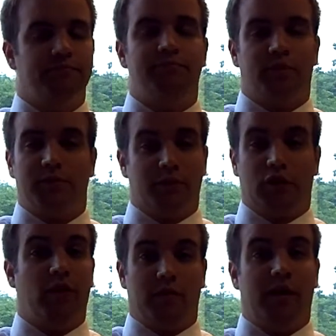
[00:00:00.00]
Pretty much
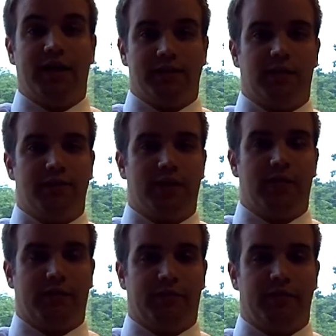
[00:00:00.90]
all the positives
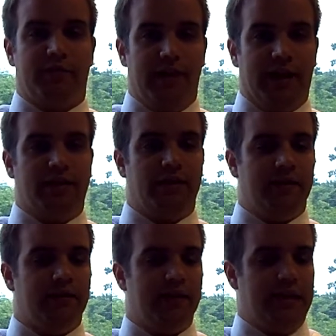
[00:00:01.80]
coming from the fact
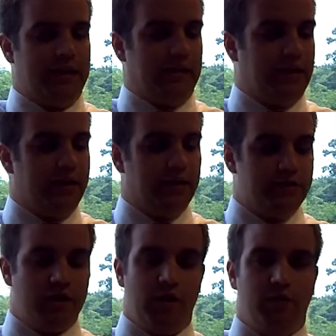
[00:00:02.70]
that
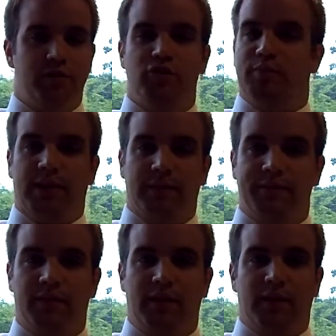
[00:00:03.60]
there's no tubing,
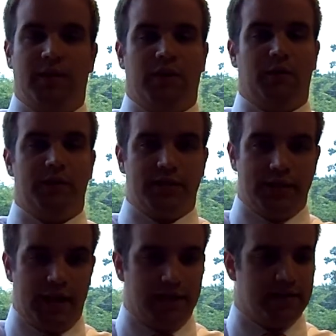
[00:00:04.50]
which is
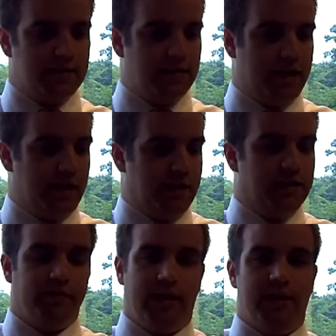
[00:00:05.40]
nice. And the
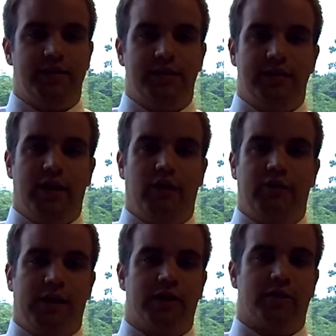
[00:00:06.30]
device
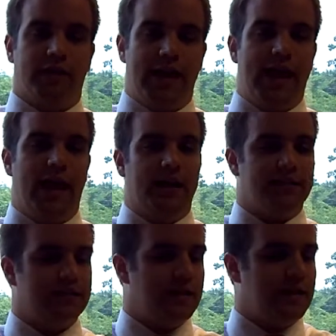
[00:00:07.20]
itself actually
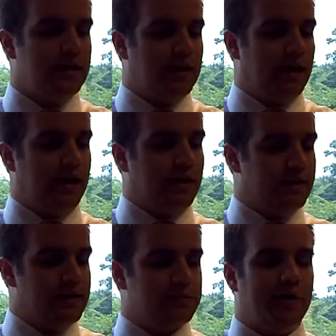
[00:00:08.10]
has
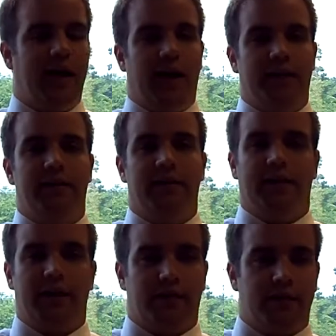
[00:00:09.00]
this pod
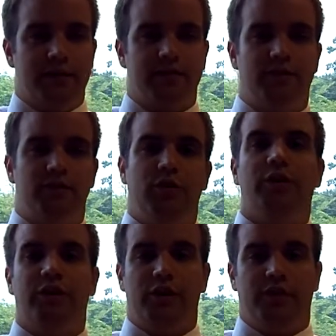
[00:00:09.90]
that carries
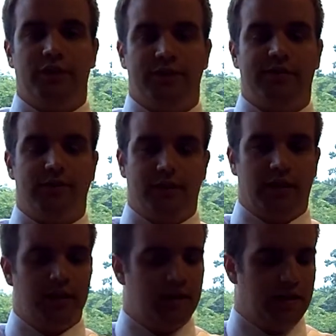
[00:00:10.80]
200 units of insulin.